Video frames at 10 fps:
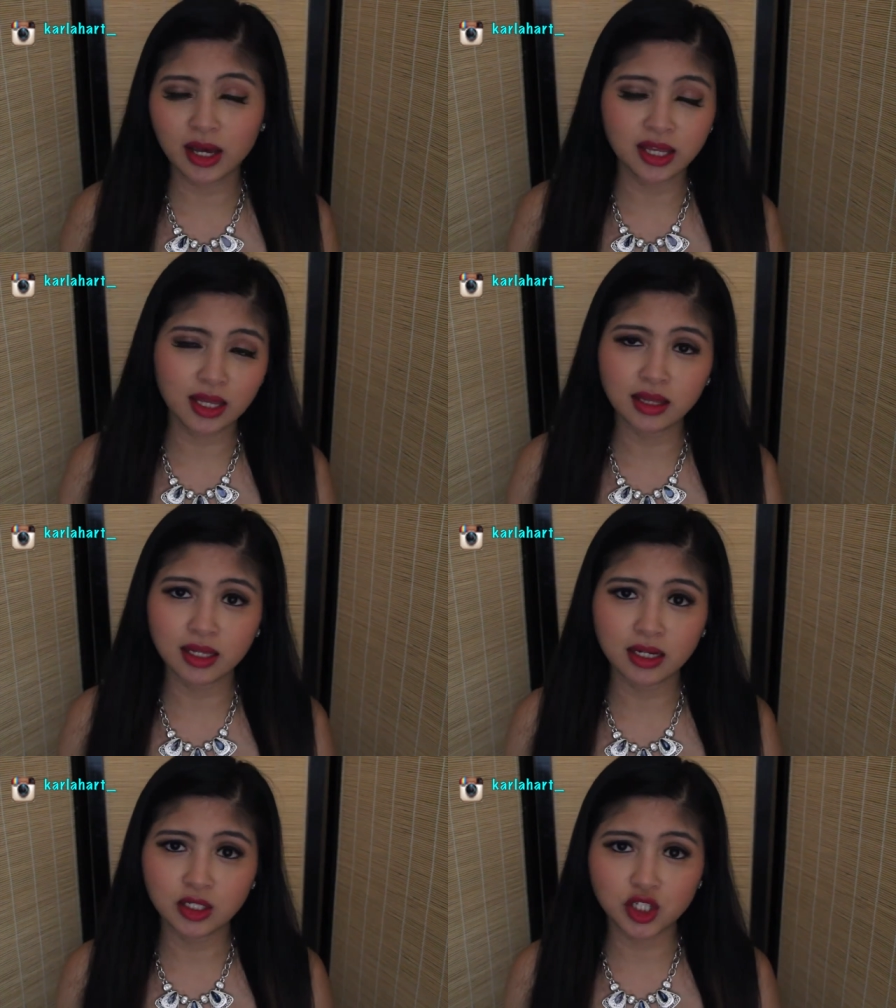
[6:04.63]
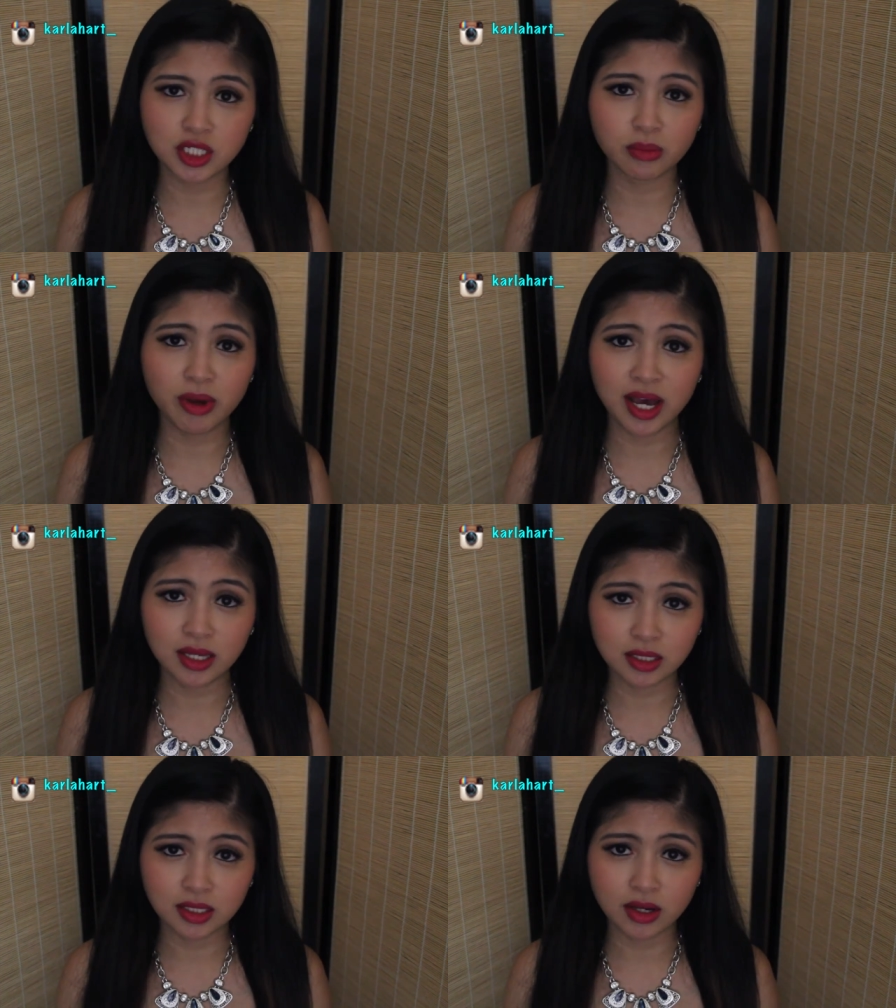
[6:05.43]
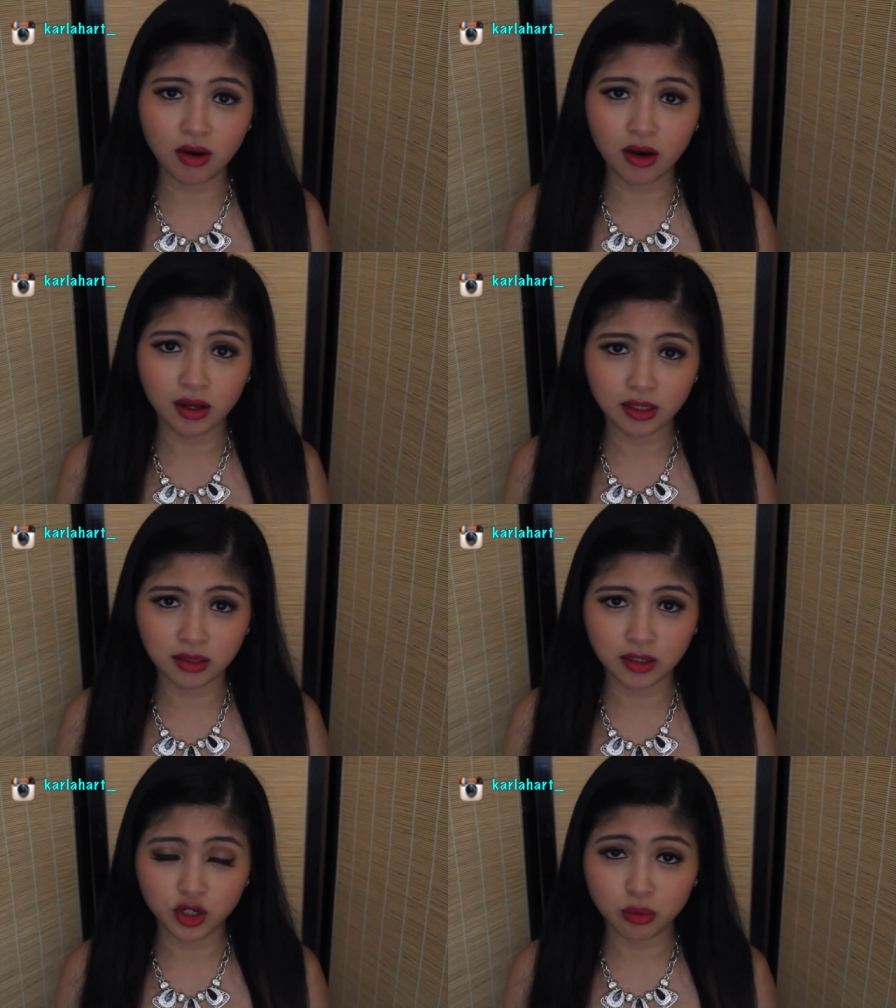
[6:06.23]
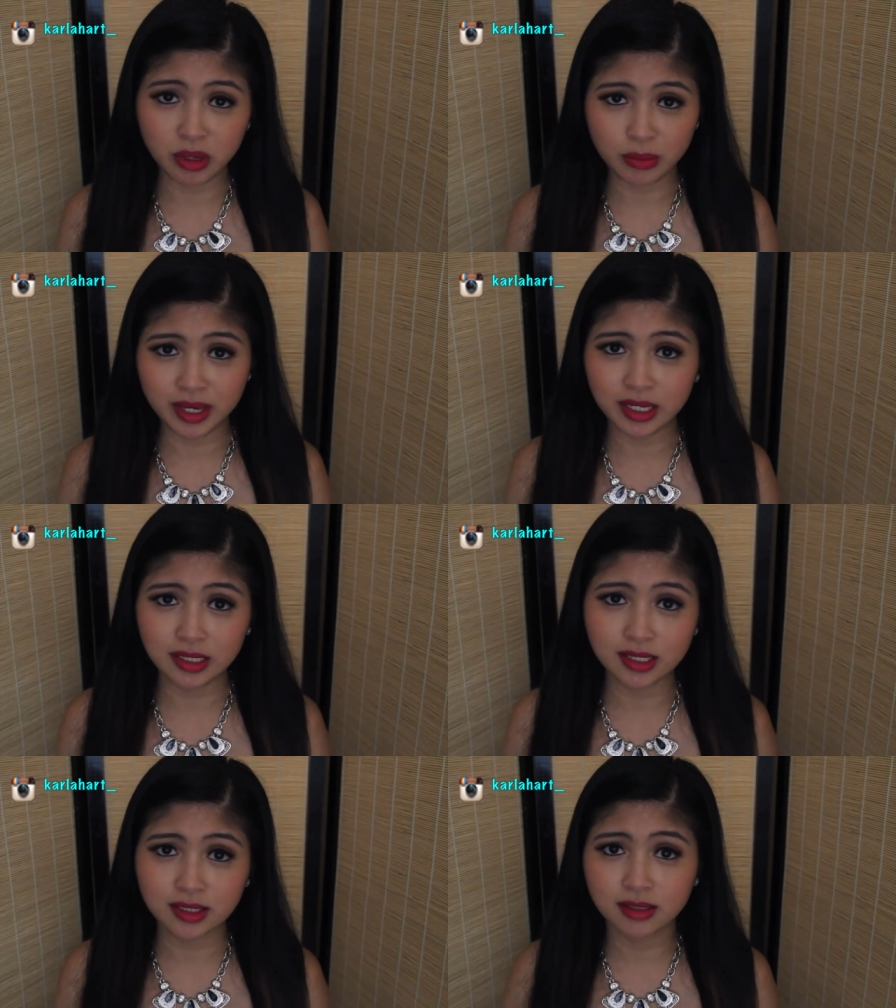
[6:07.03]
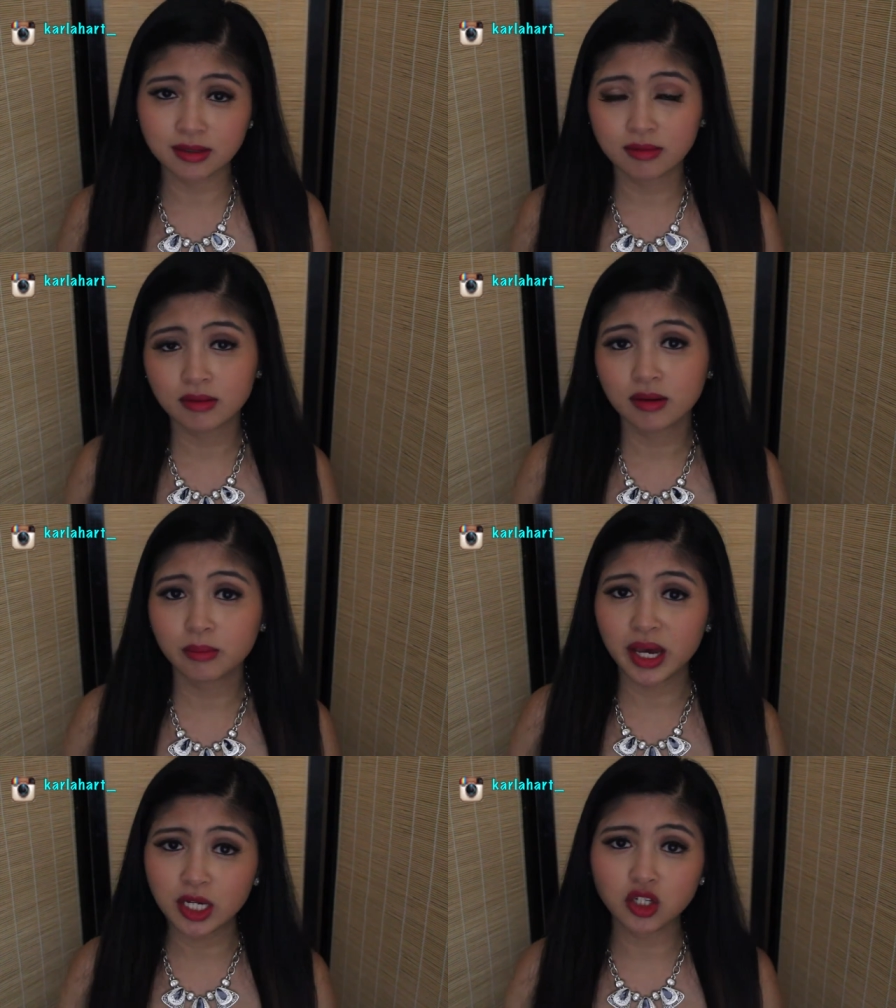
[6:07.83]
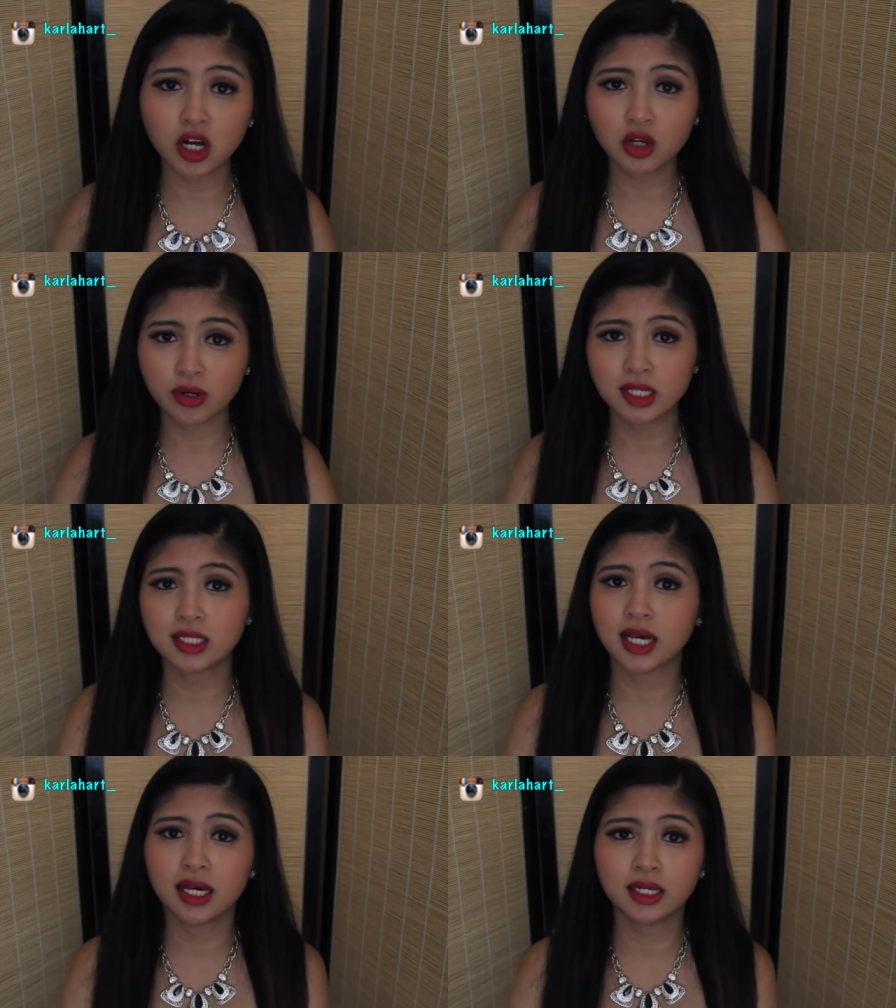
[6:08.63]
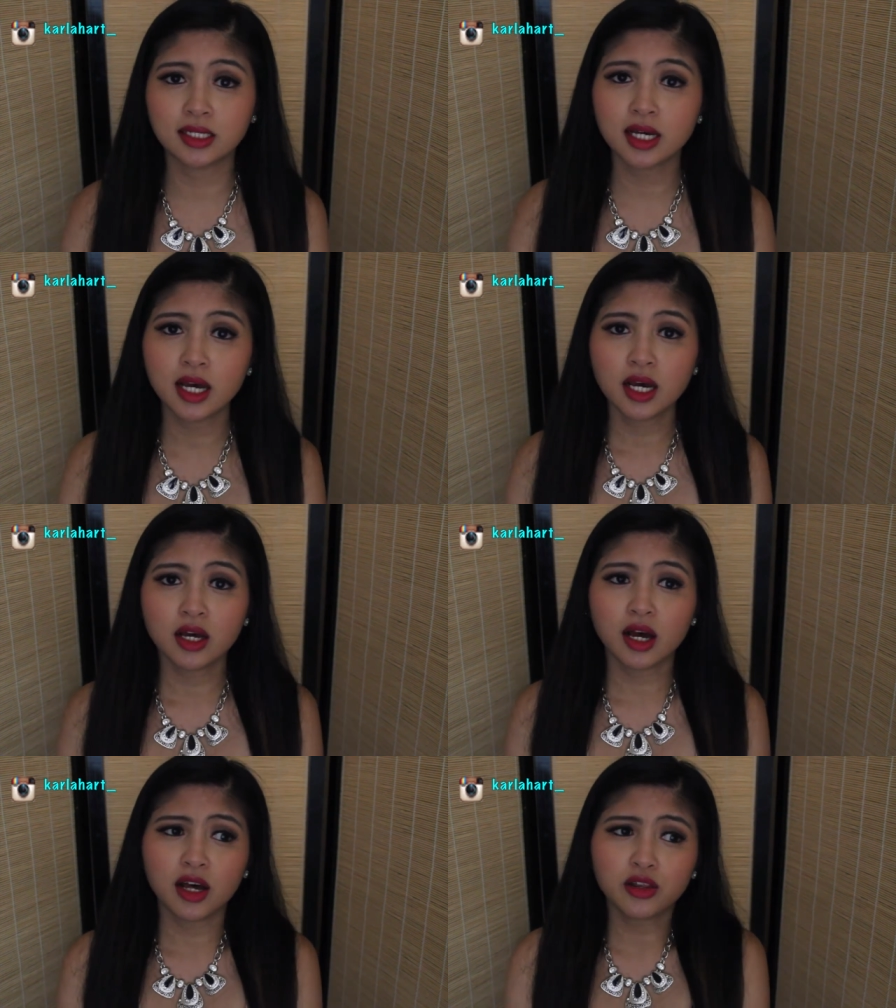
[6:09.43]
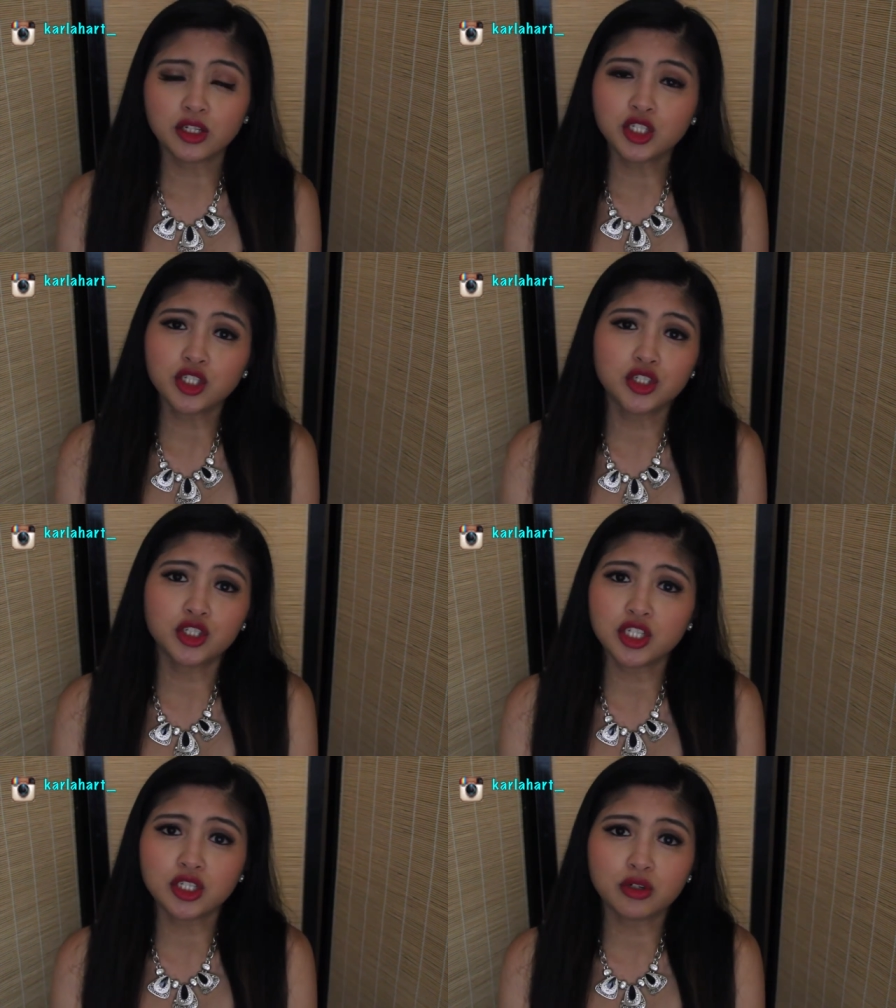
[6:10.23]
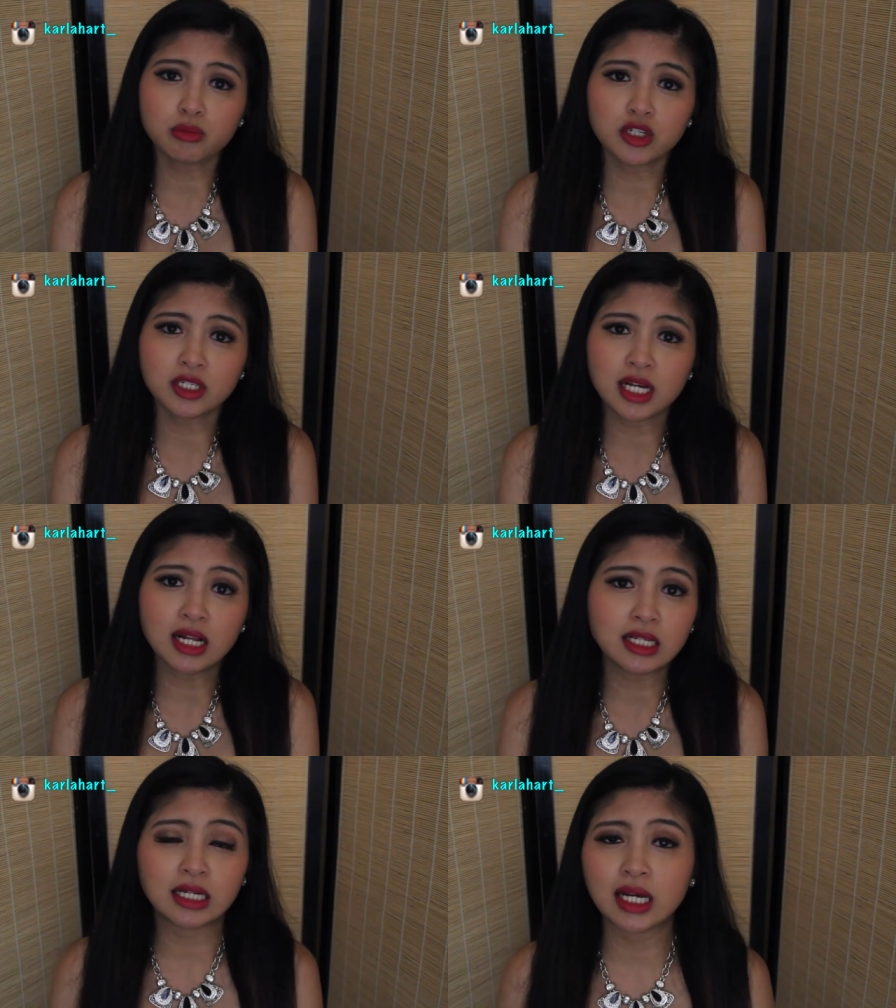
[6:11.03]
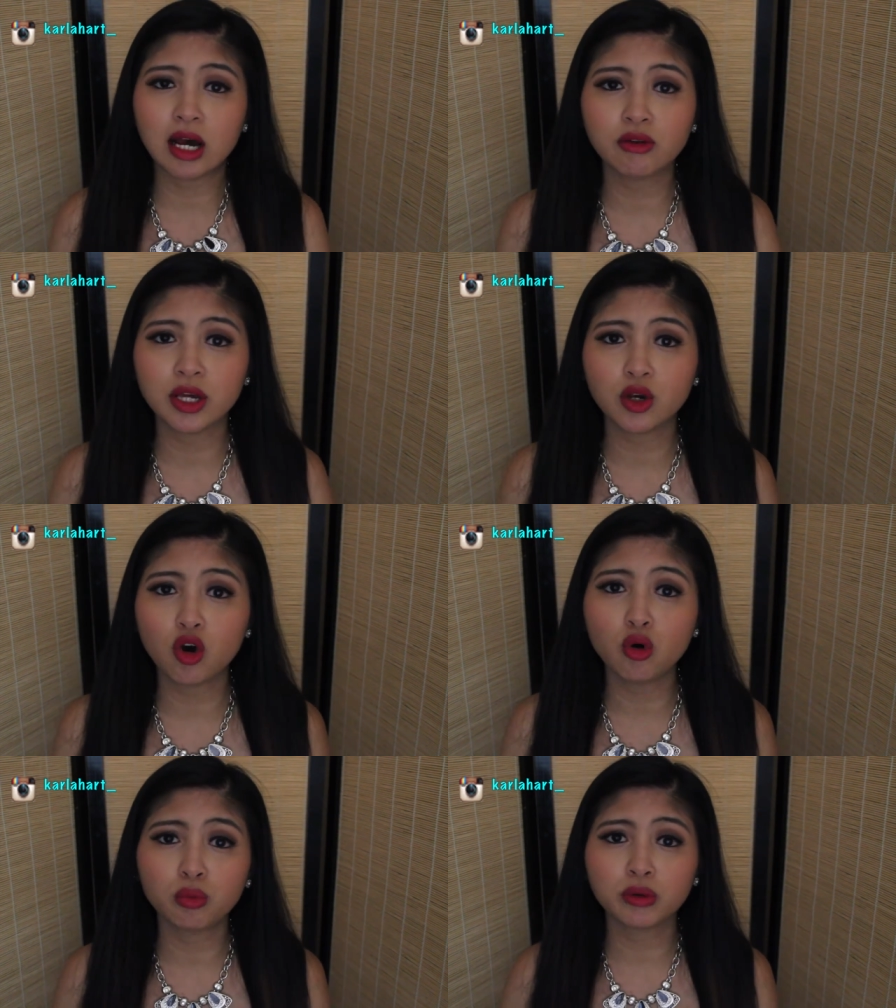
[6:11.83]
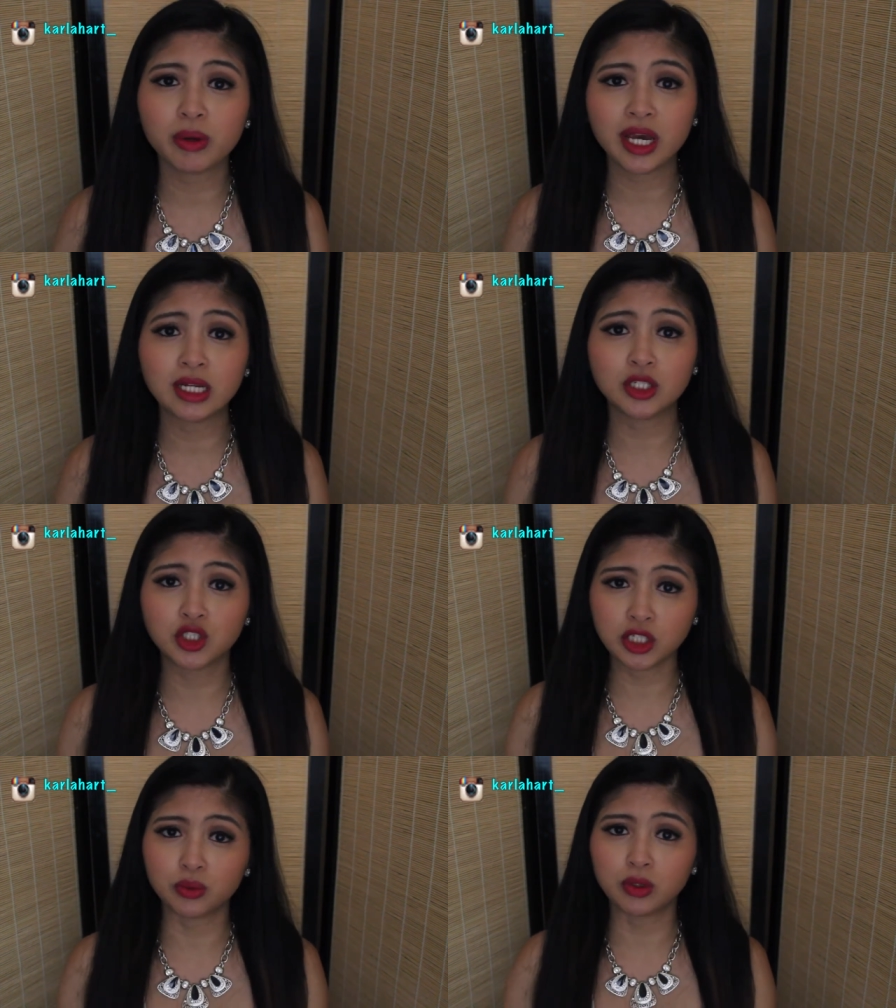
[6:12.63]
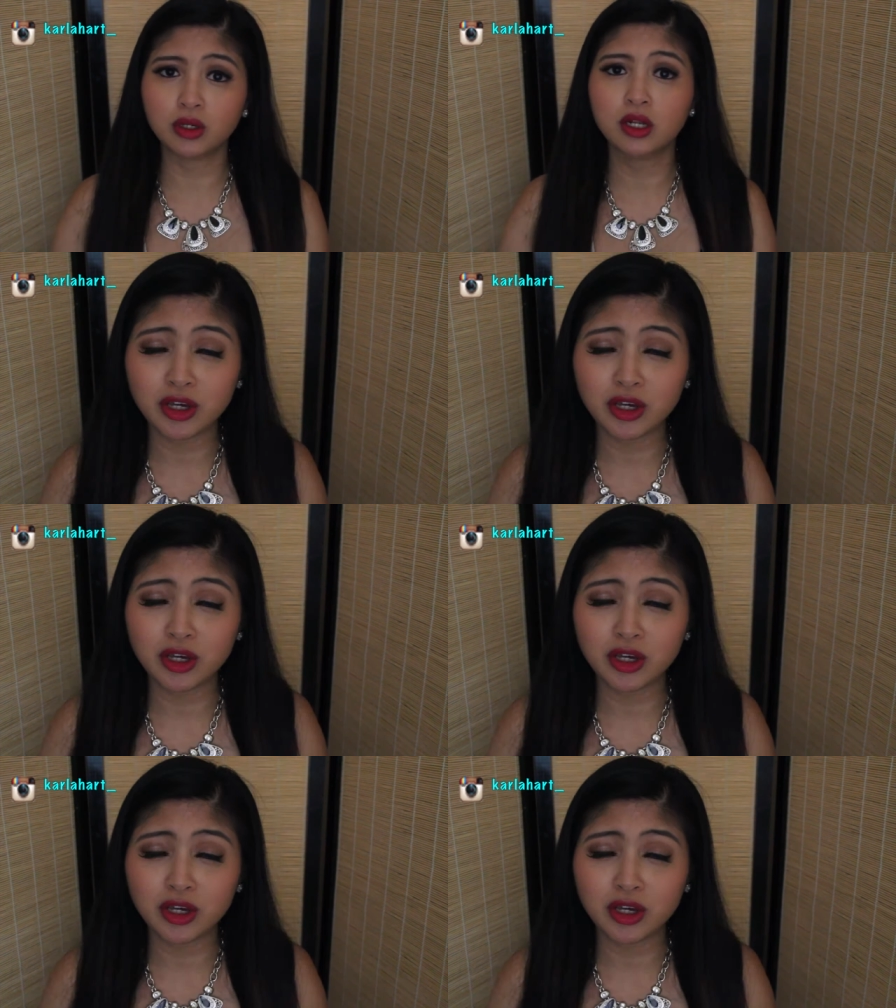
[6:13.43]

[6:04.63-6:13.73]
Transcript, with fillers: I think that it just depends on your baby's pain tolerance and uh, there's just their personality and how they cope with pain in general.